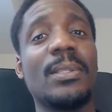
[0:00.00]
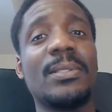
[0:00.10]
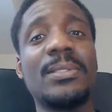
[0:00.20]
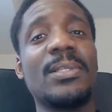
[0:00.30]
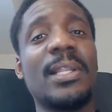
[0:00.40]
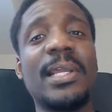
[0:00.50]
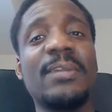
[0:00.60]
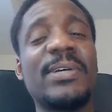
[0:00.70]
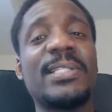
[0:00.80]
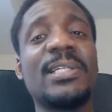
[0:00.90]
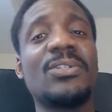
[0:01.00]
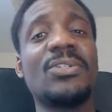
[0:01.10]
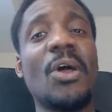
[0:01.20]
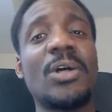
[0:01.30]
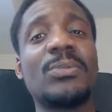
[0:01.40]
This is not like investing in
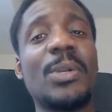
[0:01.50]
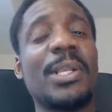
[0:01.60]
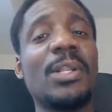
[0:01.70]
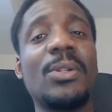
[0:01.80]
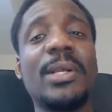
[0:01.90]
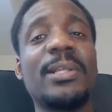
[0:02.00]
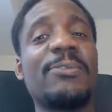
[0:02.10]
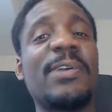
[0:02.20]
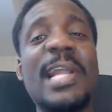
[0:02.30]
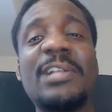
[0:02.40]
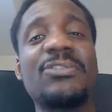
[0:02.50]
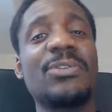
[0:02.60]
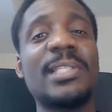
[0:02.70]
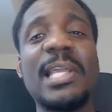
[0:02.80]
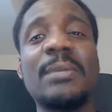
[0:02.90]
stocks where you can look at their financial
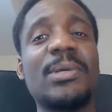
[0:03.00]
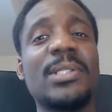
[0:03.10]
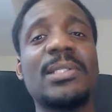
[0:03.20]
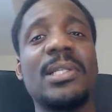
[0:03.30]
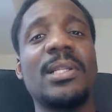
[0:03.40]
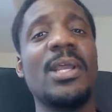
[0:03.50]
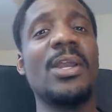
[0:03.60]
statements and